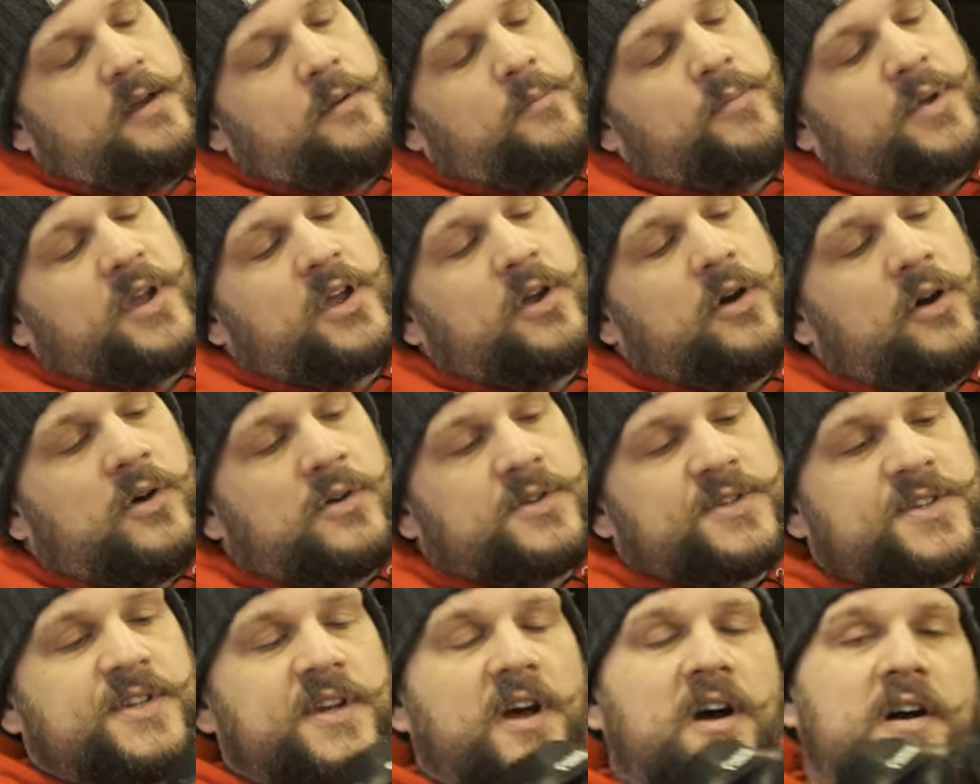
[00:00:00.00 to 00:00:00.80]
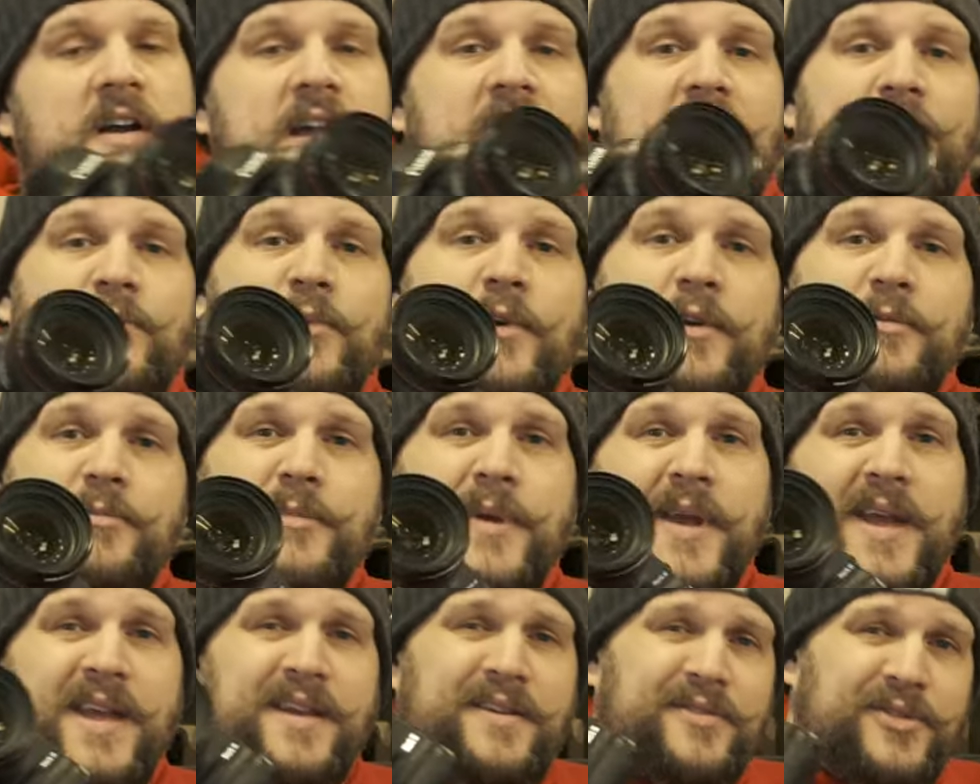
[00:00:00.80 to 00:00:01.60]
Because I have with
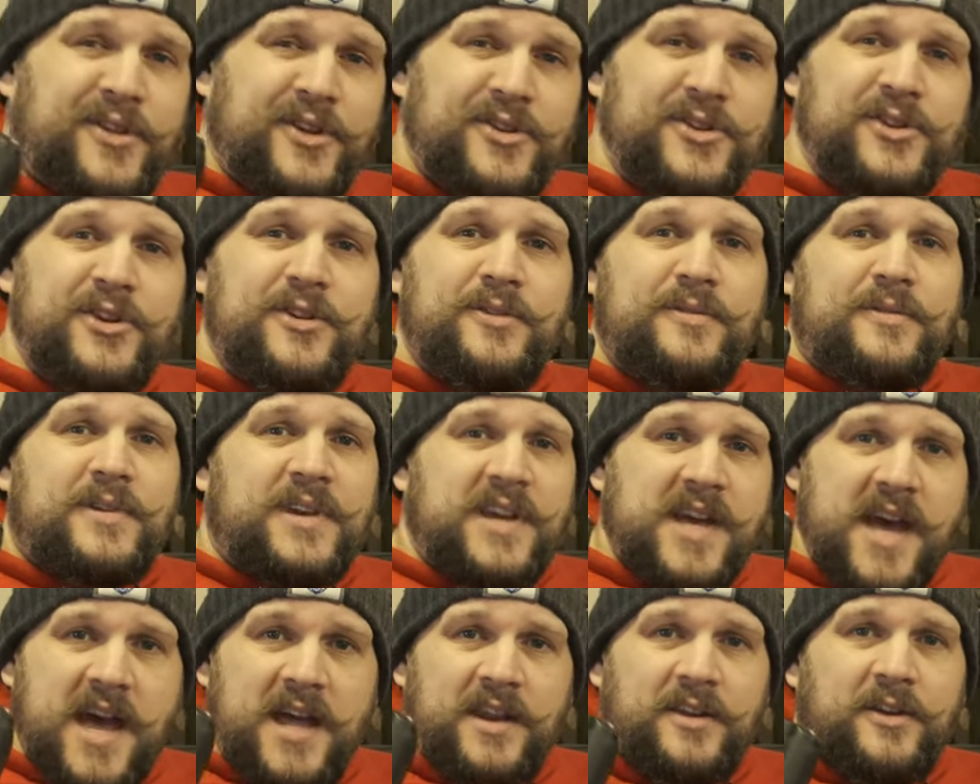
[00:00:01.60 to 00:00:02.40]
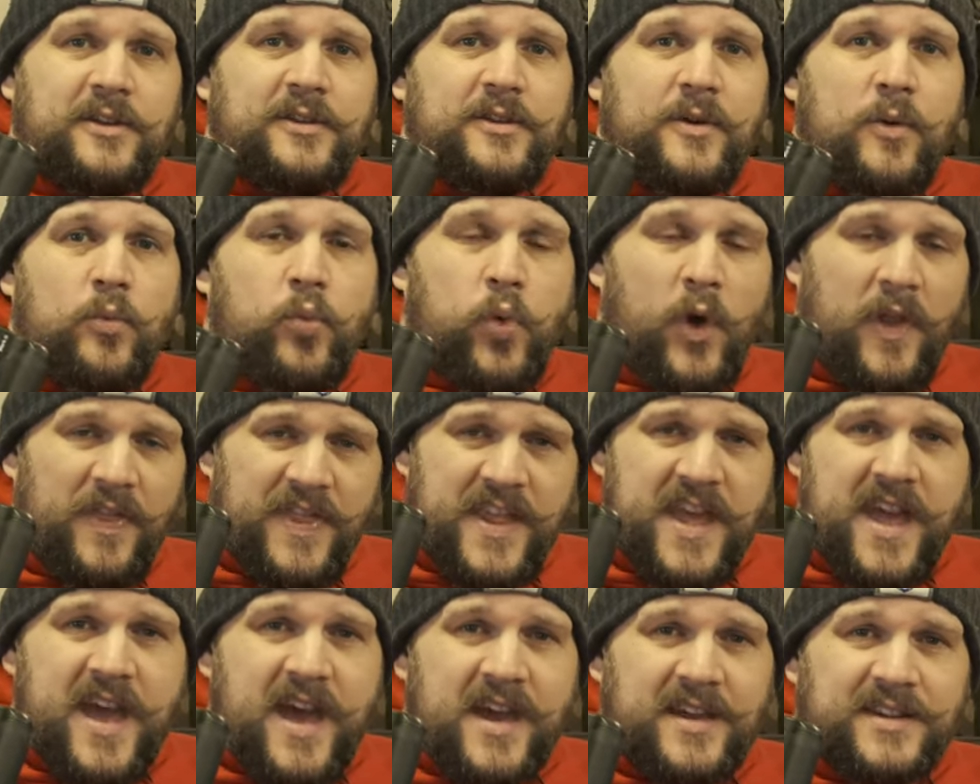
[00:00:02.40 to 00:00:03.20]
me the new Canon one
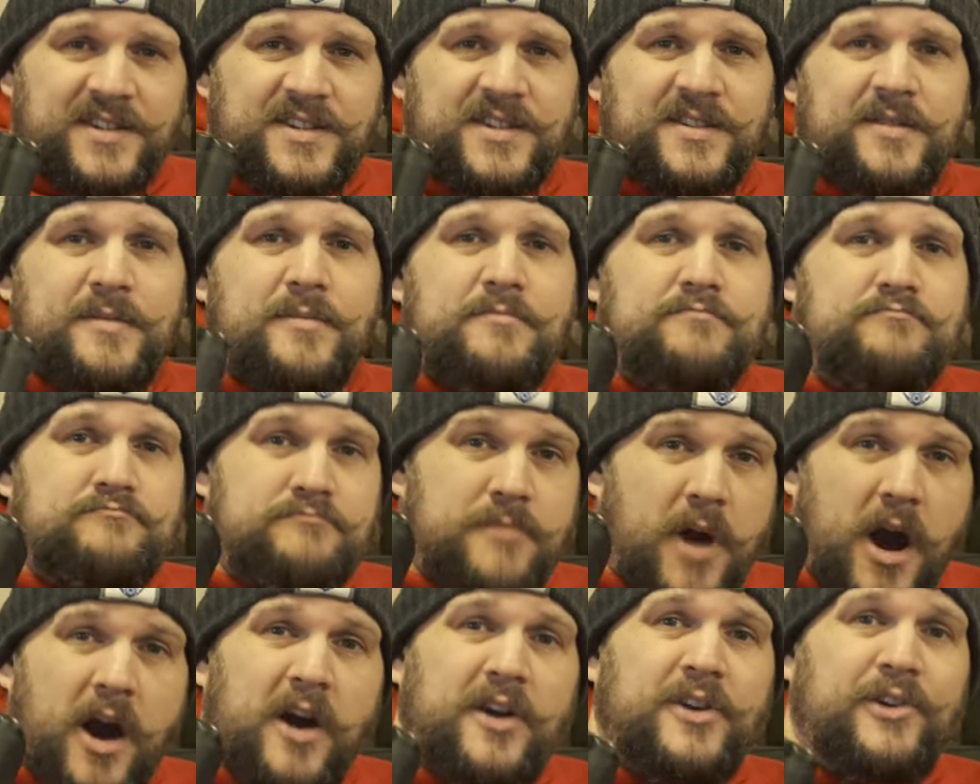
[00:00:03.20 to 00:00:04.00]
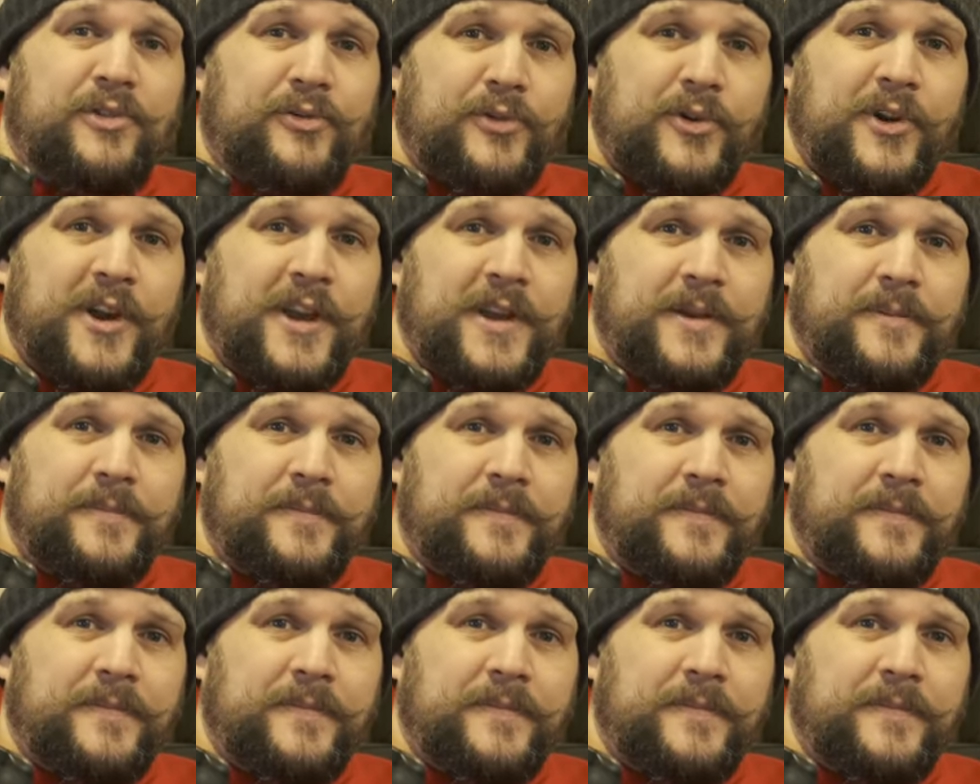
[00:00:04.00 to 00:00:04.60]
D X Mark three.